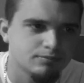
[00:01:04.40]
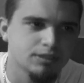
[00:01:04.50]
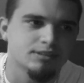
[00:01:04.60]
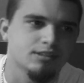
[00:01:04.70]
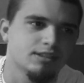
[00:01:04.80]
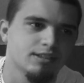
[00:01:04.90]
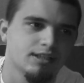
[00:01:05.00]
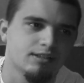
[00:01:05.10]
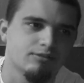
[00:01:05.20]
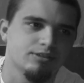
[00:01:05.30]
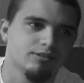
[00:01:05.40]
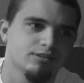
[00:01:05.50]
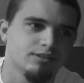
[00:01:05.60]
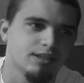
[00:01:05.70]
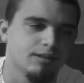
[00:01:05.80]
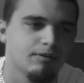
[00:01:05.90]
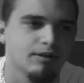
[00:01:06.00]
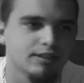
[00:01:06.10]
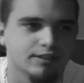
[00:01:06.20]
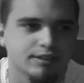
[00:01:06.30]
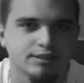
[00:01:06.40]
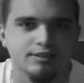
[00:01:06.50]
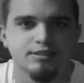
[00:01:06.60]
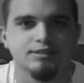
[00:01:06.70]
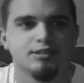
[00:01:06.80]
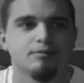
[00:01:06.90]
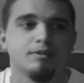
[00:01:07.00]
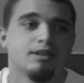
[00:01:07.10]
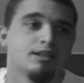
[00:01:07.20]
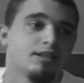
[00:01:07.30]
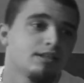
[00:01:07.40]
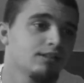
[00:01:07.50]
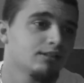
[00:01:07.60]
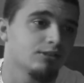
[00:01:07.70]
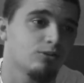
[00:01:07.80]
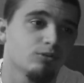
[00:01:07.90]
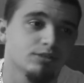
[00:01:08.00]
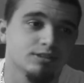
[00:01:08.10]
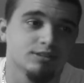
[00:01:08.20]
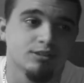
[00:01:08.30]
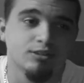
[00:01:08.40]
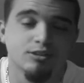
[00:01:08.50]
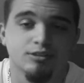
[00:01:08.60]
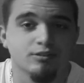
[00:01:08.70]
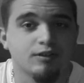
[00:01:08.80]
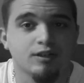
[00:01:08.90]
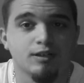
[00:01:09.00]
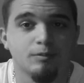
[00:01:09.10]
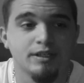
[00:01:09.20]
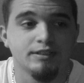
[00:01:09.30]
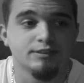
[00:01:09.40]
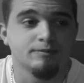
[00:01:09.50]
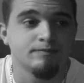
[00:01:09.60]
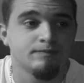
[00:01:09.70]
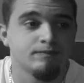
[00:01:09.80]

pencil in, like when you're thinking about getting this, is the choruses and the hooks are fucking amazing.